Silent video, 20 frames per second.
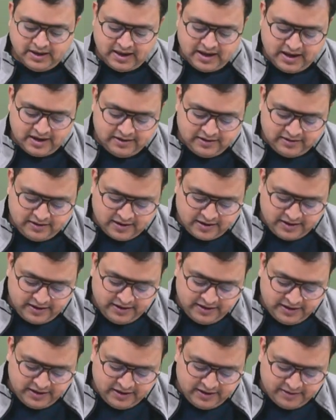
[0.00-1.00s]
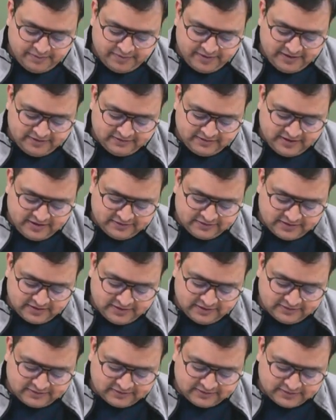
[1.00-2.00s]
And current year depreciation
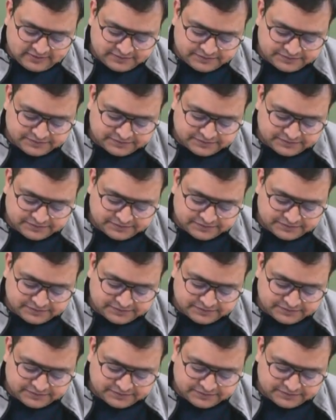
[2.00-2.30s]
is,